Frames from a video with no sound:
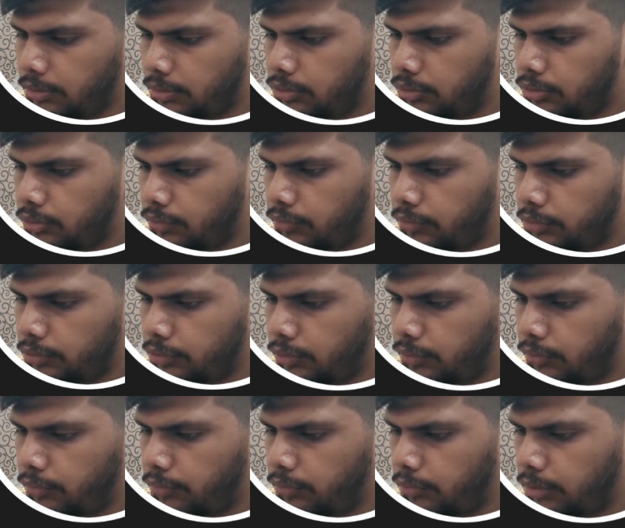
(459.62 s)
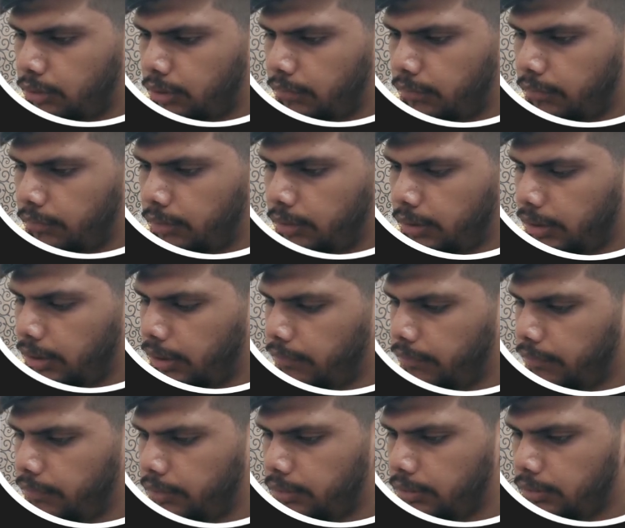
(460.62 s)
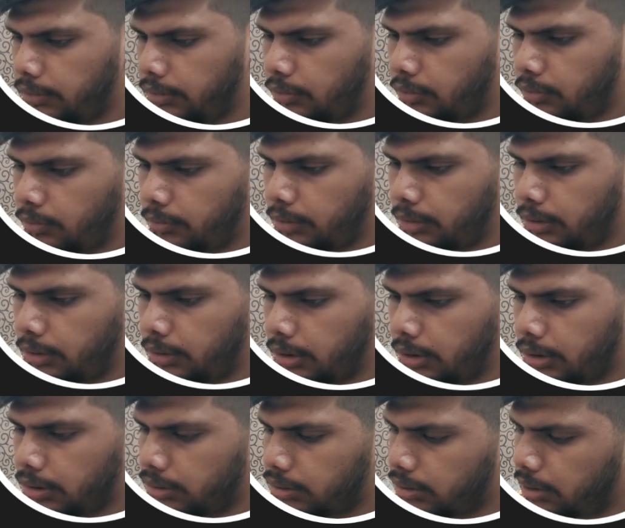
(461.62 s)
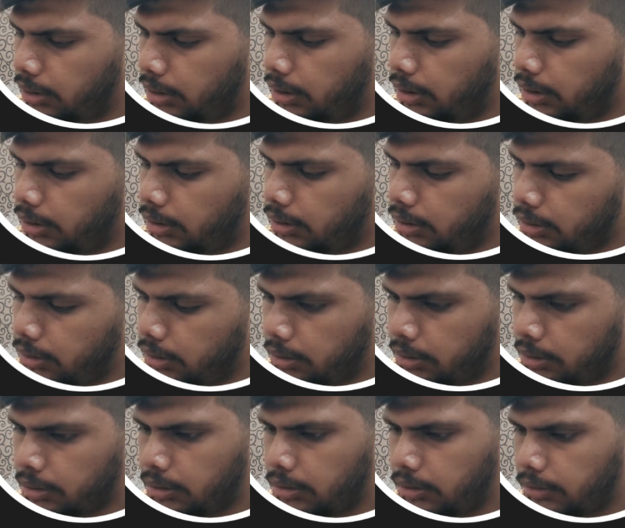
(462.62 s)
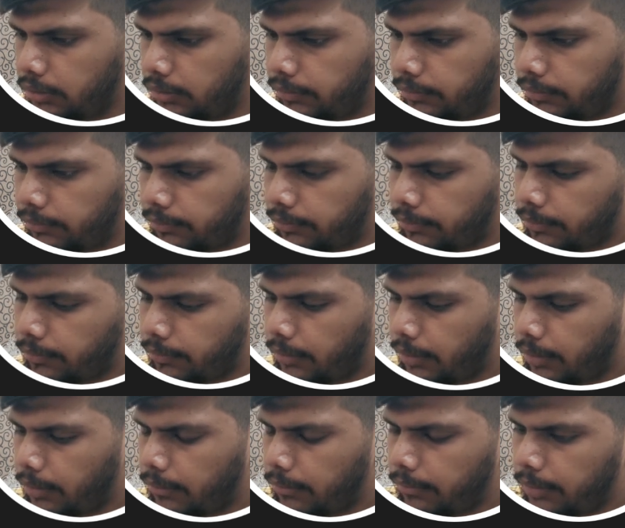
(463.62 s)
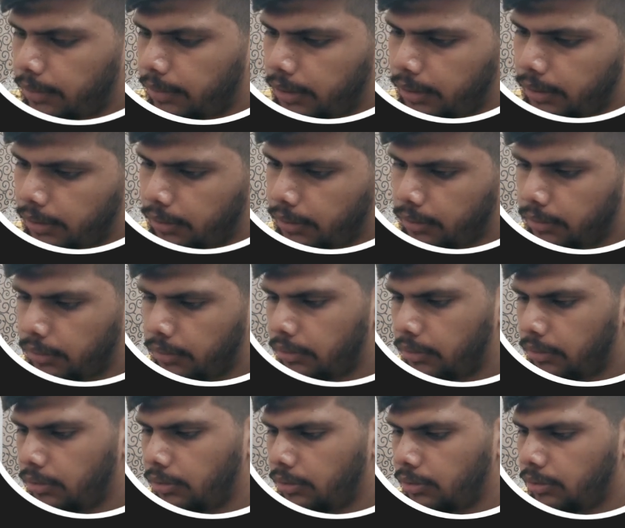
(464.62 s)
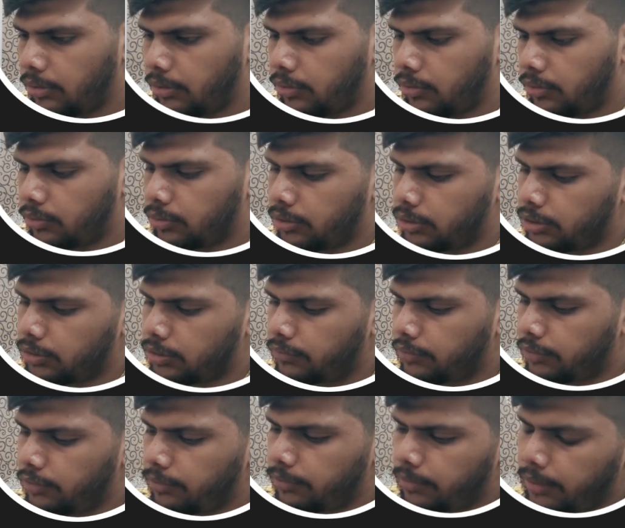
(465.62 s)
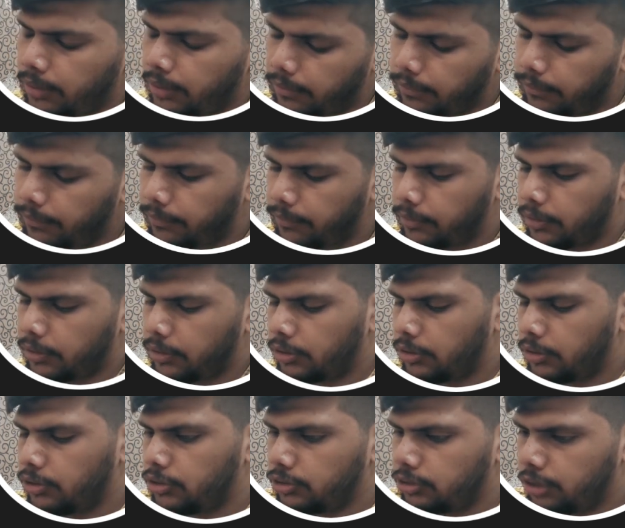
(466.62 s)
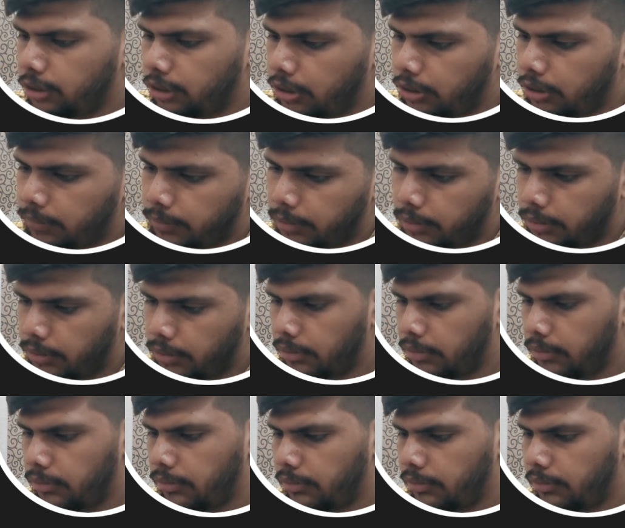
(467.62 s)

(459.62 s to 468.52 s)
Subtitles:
So first of all I will add one common class, that is button. Oh, this will be start button.